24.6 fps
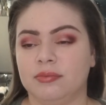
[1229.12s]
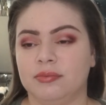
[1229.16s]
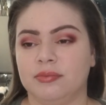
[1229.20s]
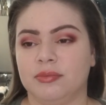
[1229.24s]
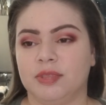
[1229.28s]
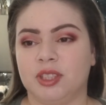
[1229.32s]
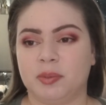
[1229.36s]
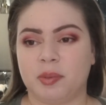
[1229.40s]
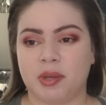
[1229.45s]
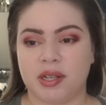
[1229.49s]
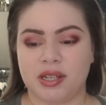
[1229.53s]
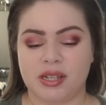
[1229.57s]

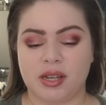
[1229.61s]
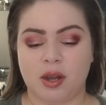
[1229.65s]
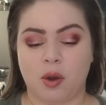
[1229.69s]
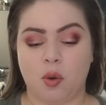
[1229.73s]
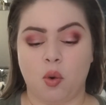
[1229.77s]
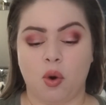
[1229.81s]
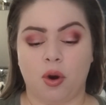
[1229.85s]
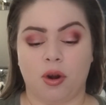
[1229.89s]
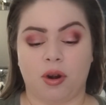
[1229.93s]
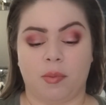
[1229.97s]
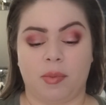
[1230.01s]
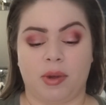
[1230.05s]
Smells like
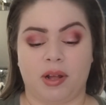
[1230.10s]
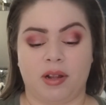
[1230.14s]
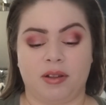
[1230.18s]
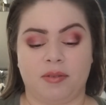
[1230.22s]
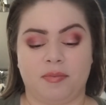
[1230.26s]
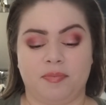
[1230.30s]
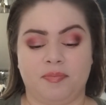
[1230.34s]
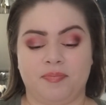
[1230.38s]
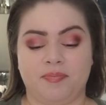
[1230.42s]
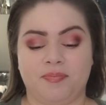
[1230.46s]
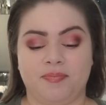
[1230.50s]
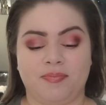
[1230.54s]

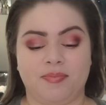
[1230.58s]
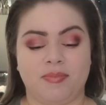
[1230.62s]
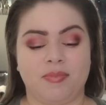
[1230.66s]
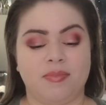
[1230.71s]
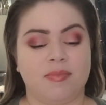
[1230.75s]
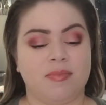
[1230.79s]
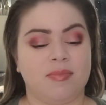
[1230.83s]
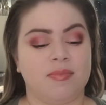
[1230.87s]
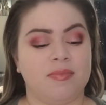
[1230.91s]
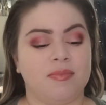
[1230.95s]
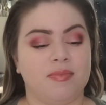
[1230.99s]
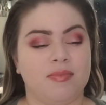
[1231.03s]
watermelon.
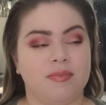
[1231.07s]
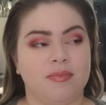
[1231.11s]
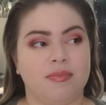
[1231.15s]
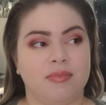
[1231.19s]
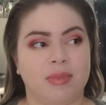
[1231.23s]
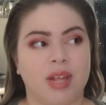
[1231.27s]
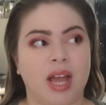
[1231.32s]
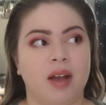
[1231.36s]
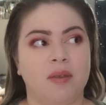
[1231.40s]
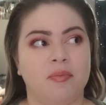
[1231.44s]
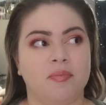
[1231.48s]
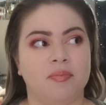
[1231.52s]

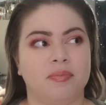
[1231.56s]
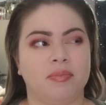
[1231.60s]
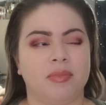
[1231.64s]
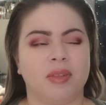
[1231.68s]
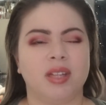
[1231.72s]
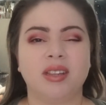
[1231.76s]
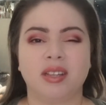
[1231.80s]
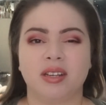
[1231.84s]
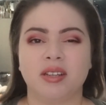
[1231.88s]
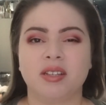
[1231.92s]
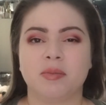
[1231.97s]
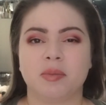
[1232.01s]
Yeah, I
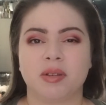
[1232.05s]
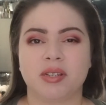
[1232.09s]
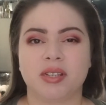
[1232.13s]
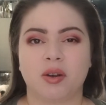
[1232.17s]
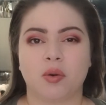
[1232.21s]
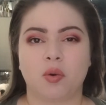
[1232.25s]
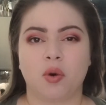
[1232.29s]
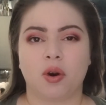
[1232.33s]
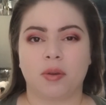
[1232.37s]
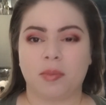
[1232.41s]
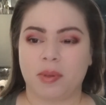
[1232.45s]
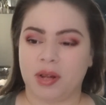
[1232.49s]
think it smells
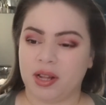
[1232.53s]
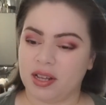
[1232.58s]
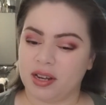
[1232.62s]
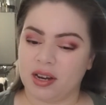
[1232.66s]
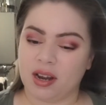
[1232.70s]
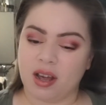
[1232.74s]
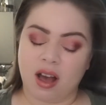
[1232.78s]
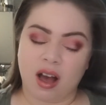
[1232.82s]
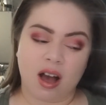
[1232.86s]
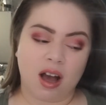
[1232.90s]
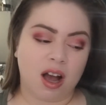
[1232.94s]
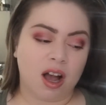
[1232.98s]
like watermelon.
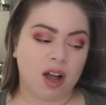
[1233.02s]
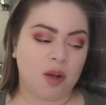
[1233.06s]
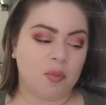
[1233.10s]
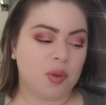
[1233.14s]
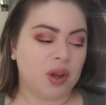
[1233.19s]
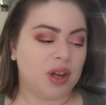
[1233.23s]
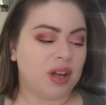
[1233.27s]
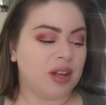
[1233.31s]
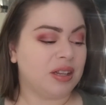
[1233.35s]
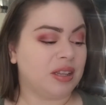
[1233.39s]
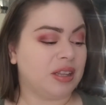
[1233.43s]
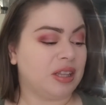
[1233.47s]

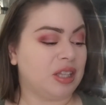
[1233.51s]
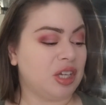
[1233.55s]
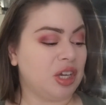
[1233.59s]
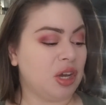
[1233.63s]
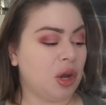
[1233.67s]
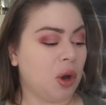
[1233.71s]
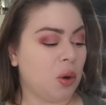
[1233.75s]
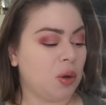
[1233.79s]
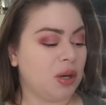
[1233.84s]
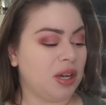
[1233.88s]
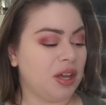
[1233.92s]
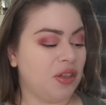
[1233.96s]
The
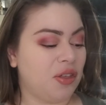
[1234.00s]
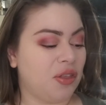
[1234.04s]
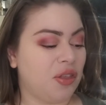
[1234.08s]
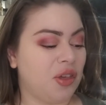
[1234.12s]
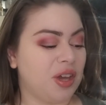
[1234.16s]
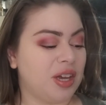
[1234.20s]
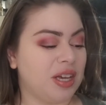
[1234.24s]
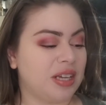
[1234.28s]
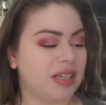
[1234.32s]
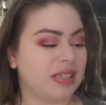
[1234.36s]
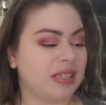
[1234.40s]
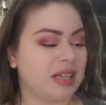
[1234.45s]
only
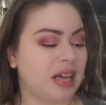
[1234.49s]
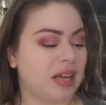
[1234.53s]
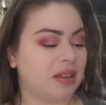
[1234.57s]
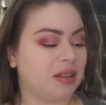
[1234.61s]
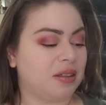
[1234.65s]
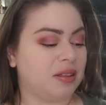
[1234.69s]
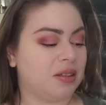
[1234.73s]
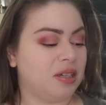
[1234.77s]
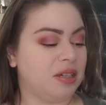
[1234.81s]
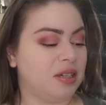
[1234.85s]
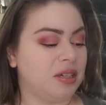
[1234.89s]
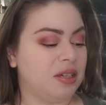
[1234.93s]
thing is
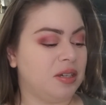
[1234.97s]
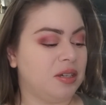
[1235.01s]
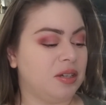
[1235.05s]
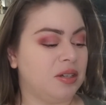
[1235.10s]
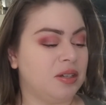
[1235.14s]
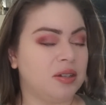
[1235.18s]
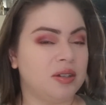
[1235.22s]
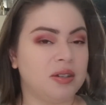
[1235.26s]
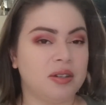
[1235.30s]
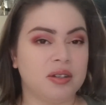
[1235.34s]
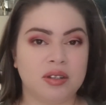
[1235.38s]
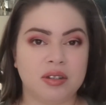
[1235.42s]
that the
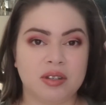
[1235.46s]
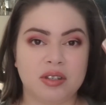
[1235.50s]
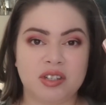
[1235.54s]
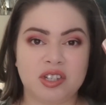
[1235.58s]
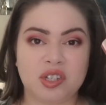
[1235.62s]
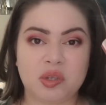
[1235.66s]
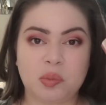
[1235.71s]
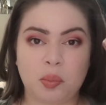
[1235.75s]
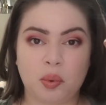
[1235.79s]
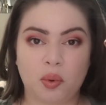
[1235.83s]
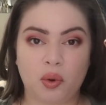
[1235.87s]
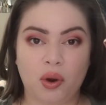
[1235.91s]

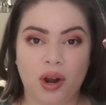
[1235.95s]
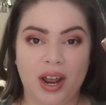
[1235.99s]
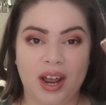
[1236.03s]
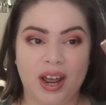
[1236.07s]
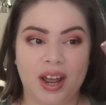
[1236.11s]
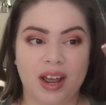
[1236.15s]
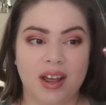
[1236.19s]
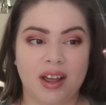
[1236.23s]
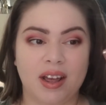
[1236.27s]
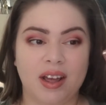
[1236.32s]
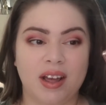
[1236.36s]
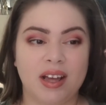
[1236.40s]

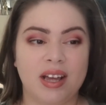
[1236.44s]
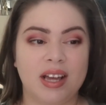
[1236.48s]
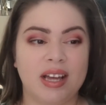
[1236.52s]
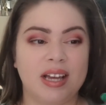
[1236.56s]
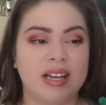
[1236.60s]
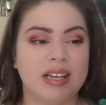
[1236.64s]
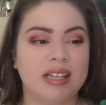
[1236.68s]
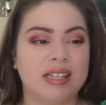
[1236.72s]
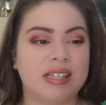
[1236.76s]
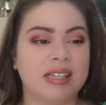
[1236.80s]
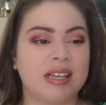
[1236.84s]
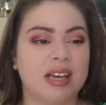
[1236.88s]
spray
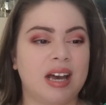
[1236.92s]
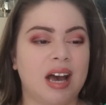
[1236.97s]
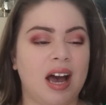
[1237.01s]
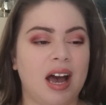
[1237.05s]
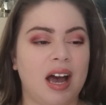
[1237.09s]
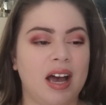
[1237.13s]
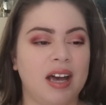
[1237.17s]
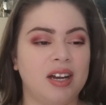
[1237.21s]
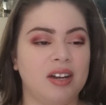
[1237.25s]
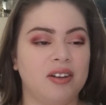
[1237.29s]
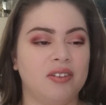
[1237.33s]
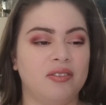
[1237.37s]
is
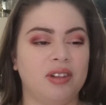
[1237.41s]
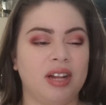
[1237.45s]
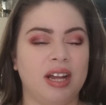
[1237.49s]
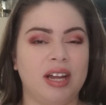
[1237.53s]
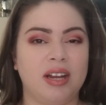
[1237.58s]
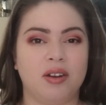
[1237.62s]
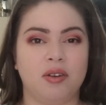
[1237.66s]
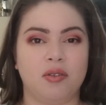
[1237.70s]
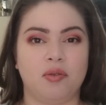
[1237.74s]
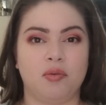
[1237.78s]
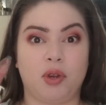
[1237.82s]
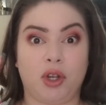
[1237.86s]
kind of like